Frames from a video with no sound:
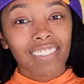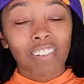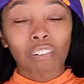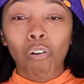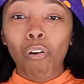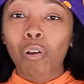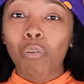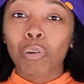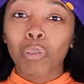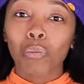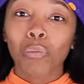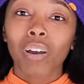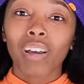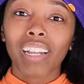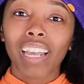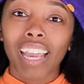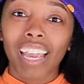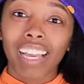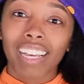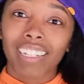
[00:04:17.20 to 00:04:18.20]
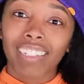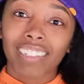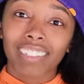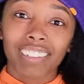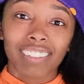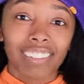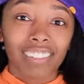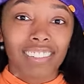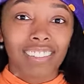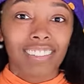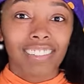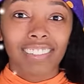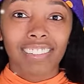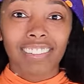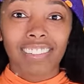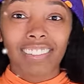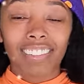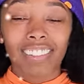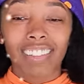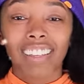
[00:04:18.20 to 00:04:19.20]
or with one hand.
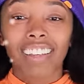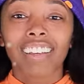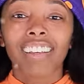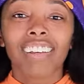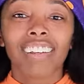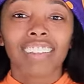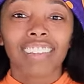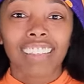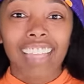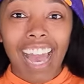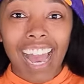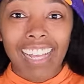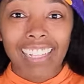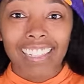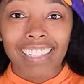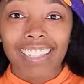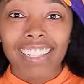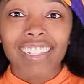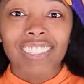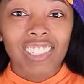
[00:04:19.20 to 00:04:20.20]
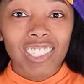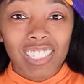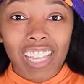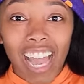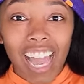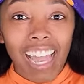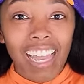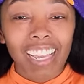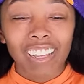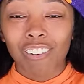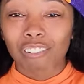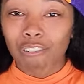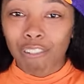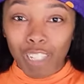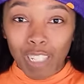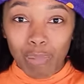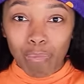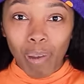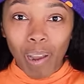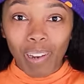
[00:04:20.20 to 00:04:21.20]
That's shine or
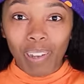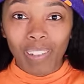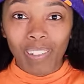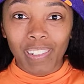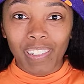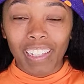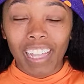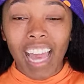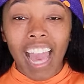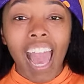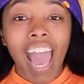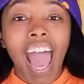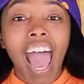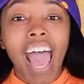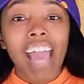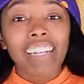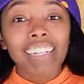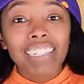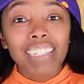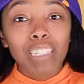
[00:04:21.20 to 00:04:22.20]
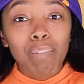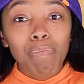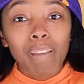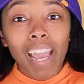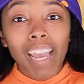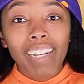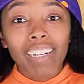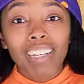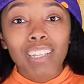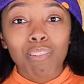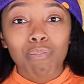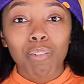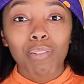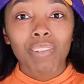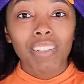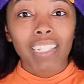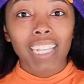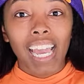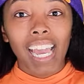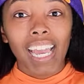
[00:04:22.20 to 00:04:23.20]
sparkle. And in Spanish, we
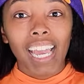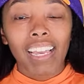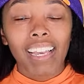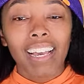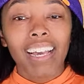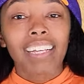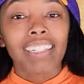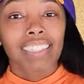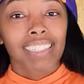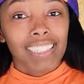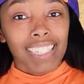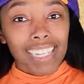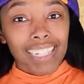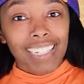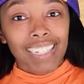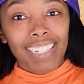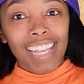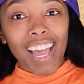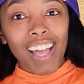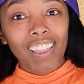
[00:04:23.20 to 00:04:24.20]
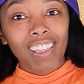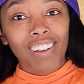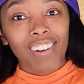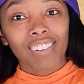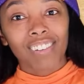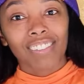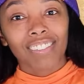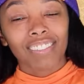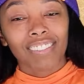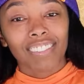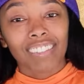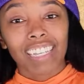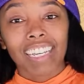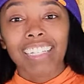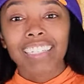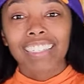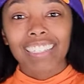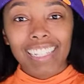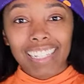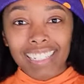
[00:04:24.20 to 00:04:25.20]
would say destello,
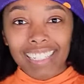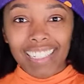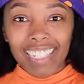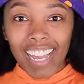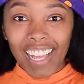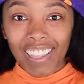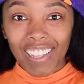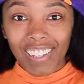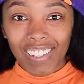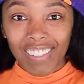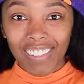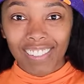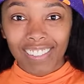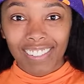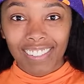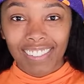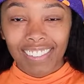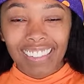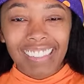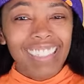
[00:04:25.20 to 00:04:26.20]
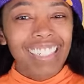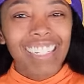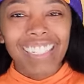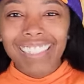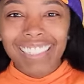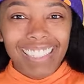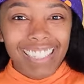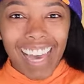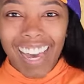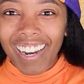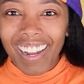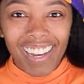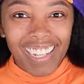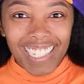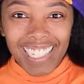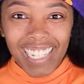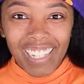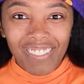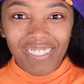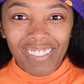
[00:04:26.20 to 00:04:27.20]
destello. Isn't that
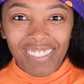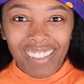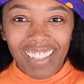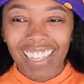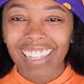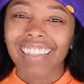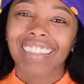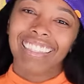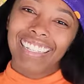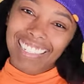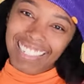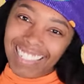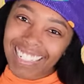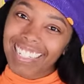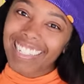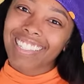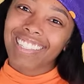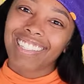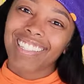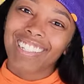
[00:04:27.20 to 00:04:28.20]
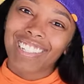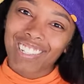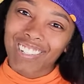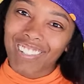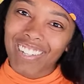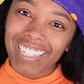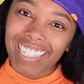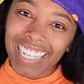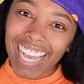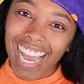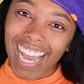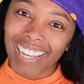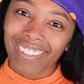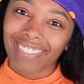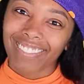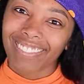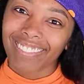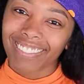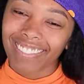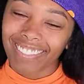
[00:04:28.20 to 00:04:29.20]
awesome? Let's get into the story time.